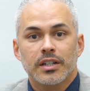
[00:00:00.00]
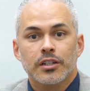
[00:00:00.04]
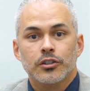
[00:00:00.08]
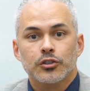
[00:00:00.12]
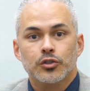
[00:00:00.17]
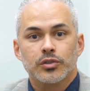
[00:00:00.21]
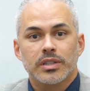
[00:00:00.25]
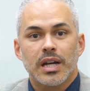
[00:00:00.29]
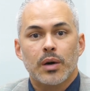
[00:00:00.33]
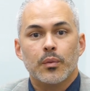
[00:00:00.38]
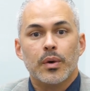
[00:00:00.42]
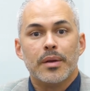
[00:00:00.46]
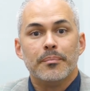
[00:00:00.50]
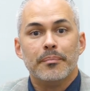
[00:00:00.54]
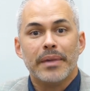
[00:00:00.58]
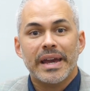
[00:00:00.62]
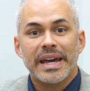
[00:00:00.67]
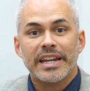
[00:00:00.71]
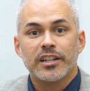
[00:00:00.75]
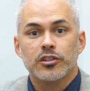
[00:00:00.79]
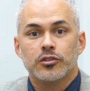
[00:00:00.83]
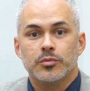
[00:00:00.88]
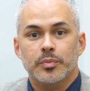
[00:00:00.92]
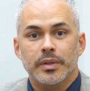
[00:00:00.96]
So that way
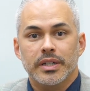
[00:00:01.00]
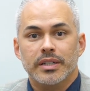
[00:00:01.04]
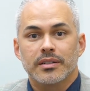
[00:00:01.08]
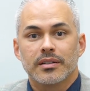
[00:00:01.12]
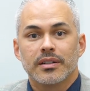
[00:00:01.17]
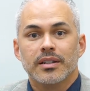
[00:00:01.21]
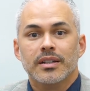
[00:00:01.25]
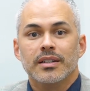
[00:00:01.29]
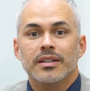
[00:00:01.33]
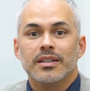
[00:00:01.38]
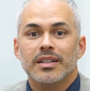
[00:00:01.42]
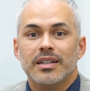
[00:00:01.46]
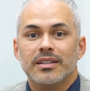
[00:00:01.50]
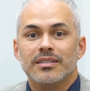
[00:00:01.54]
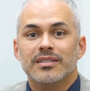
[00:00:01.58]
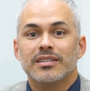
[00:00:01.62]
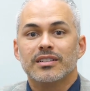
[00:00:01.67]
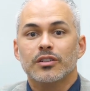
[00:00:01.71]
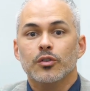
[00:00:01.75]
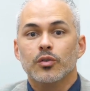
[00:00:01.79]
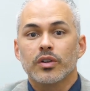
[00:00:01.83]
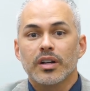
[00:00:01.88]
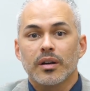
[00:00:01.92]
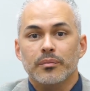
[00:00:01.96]
management can
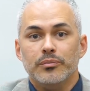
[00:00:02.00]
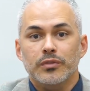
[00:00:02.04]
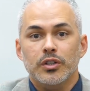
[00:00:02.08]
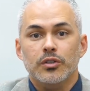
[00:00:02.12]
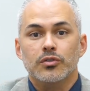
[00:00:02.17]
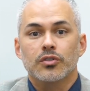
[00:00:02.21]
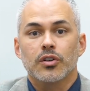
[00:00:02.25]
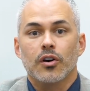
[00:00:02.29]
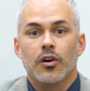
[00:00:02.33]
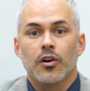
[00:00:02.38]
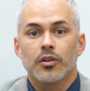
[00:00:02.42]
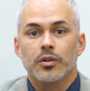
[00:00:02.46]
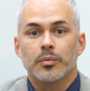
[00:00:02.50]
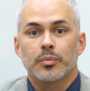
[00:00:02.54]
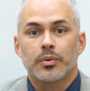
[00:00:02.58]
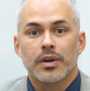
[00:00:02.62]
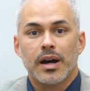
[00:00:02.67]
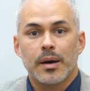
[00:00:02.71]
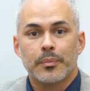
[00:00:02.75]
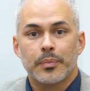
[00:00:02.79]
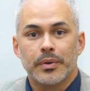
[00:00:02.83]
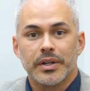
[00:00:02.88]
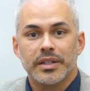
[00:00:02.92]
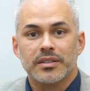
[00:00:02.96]
still commute to all the
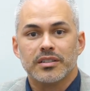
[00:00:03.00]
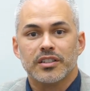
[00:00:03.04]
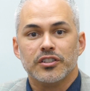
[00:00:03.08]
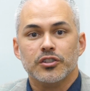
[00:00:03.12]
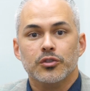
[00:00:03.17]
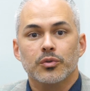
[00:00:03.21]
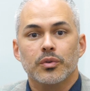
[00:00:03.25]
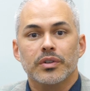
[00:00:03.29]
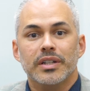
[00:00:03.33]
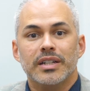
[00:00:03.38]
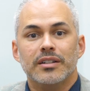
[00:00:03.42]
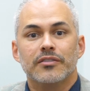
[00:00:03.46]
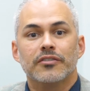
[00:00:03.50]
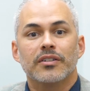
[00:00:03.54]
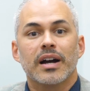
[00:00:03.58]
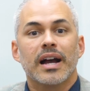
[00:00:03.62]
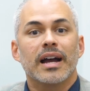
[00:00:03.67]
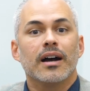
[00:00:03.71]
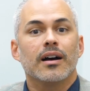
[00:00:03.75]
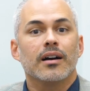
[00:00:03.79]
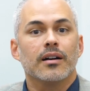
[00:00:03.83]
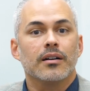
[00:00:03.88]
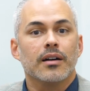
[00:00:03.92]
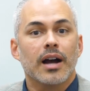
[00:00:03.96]
properties and you don't need to
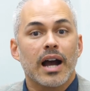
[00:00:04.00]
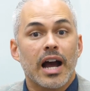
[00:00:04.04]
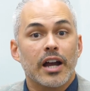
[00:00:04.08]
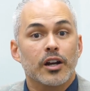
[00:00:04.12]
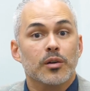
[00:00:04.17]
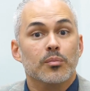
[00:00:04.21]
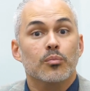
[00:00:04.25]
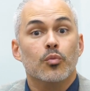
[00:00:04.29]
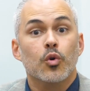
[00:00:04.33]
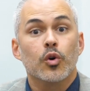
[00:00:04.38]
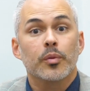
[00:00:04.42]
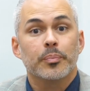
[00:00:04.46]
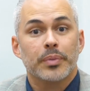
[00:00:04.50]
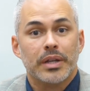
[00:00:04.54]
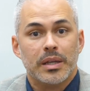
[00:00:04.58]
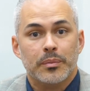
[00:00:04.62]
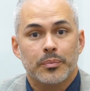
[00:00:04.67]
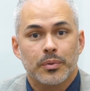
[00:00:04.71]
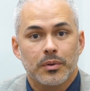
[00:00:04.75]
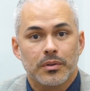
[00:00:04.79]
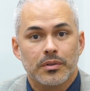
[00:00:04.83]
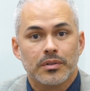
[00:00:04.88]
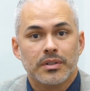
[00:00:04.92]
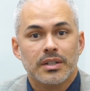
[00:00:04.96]
hire more
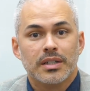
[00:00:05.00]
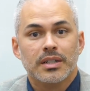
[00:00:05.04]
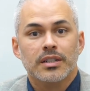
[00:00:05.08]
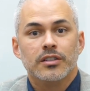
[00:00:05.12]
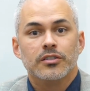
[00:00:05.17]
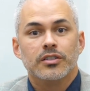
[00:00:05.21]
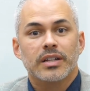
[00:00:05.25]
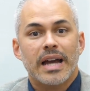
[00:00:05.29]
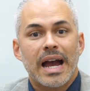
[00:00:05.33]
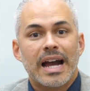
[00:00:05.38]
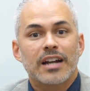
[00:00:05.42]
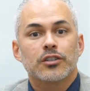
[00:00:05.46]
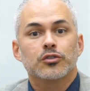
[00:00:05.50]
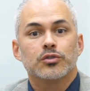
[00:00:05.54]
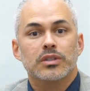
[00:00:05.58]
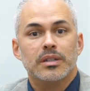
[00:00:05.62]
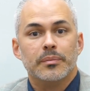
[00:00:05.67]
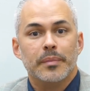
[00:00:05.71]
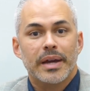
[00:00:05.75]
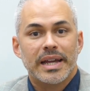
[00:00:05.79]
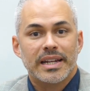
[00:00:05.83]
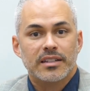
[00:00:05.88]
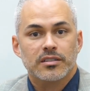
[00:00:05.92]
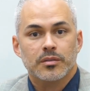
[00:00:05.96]
people to actually
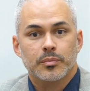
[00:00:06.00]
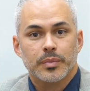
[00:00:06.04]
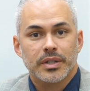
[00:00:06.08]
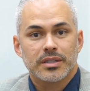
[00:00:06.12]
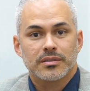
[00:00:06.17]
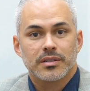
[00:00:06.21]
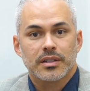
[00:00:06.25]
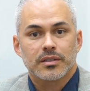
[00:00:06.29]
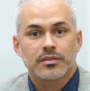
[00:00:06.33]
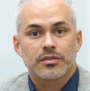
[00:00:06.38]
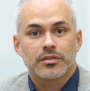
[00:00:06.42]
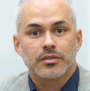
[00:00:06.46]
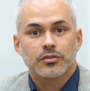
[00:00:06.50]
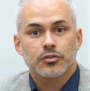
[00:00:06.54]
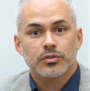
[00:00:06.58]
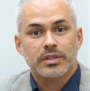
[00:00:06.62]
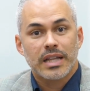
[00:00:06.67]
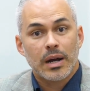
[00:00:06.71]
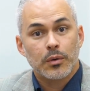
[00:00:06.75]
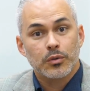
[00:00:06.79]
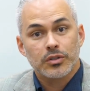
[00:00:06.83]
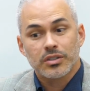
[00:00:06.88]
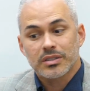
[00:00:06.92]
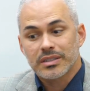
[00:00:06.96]
manage a business. So
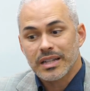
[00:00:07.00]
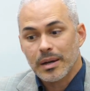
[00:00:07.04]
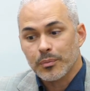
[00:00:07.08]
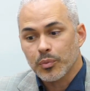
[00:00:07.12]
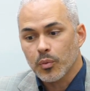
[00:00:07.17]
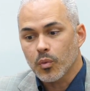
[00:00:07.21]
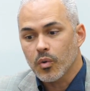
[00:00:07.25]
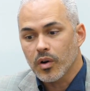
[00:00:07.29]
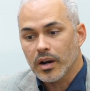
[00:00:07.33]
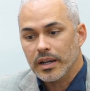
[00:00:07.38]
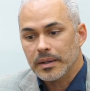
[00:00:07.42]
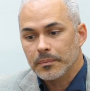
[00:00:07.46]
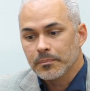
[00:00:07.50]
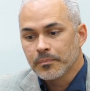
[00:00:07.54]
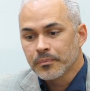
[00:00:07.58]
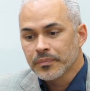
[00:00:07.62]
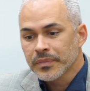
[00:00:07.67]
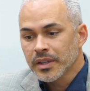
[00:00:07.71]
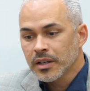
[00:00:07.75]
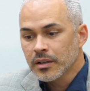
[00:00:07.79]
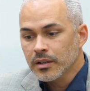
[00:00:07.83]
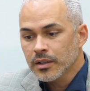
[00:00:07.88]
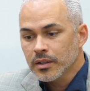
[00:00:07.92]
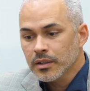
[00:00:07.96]
that was step
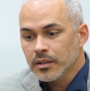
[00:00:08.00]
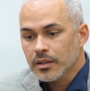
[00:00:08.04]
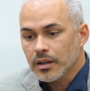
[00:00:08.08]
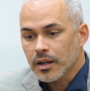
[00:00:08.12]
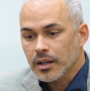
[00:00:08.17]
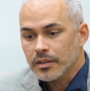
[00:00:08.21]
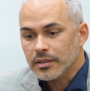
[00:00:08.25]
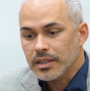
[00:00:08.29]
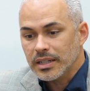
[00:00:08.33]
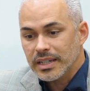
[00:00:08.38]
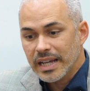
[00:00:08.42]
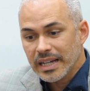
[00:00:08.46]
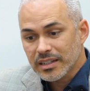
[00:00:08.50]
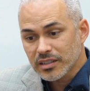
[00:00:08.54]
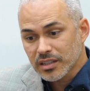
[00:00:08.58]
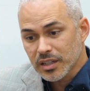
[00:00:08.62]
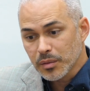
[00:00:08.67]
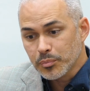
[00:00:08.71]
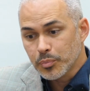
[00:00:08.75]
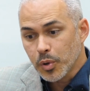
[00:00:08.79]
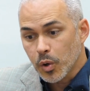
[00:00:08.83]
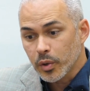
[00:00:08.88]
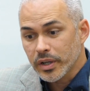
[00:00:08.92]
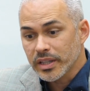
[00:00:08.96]
1. The next
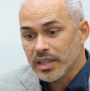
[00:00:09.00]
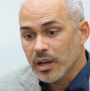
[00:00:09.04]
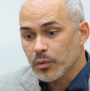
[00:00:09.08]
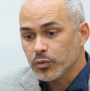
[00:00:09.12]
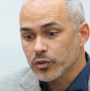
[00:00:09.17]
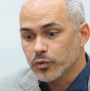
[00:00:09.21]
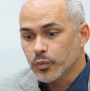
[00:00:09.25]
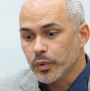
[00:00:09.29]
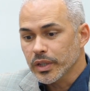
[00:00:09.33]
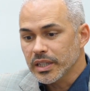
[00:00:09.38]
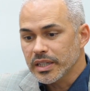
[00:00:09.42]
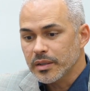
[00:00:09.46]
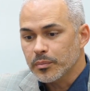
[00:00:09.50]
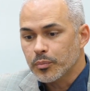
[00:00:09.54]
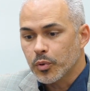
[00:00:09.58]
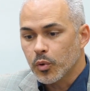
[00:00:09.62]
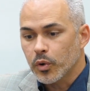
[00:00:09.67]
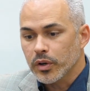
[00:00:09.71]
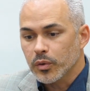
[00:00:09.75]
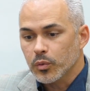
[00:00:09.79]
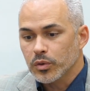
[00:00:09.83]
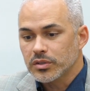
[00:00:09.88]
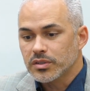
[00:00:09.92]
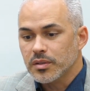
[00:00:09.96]
component that was really
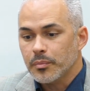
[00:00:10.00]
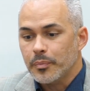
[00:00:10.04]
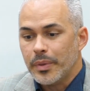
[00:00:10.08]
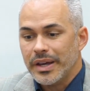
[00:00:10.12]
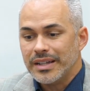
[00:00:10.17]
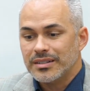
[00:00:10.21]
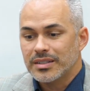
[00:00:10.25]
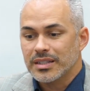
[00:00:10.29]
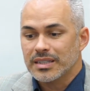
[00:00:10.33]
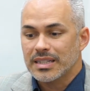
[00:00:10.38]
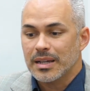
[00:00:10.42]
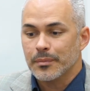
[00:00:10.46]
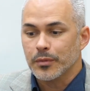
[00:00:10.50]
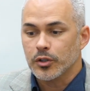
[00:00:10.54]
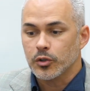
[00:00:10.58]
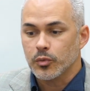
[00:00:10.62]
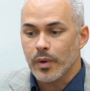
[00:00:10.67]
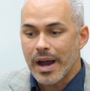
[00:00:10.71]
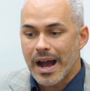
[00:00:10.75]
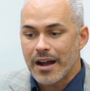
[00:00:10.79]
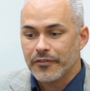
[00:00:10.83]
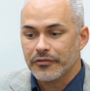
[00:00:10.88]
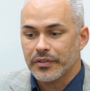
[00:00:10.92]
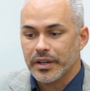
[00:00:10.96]
important was the basic
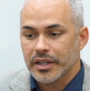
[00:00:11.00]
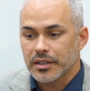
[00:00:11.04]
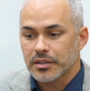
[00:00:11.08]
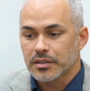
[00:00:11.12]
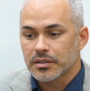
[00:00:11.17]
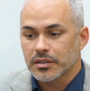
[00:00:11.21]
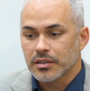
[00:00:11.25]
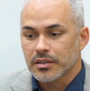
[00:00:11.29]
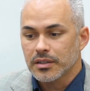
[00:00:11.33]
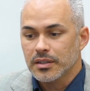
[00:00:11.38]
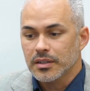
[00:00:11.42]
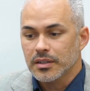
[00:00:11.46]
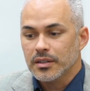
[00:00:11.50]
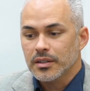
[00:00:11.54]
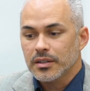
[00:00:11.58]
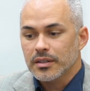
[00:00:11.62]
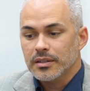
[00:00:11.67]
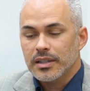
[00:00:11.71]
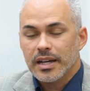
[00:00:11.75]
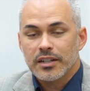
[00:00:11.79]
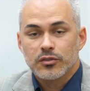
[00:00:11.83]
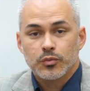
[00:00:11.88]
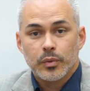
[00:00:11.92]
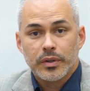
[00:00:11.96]
demographics,
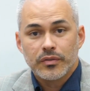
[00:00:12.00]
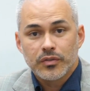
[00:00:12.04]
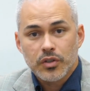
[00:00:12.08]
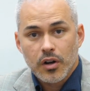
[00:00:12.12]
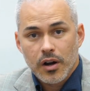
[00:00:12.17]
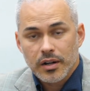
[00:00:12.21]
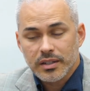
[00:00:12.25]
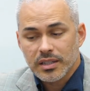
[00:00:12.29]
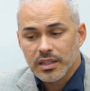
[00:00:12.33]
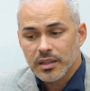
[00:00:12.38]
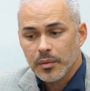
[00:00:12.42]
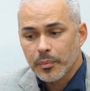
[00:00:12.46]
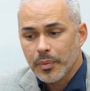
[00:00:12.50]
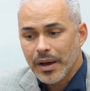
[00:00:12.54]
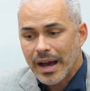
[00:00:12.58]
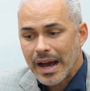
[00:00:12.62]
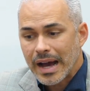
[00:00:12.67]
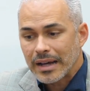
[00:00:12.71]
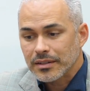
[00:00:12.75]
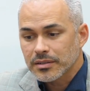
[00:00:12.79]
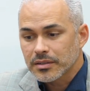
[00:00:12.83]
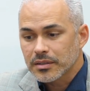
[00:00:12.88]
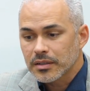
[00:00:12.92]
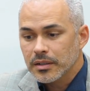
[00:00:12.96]
as we've talked in the
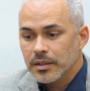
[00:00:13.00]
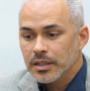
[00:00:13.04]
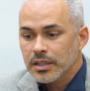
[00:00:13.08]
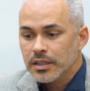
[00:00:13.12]
past.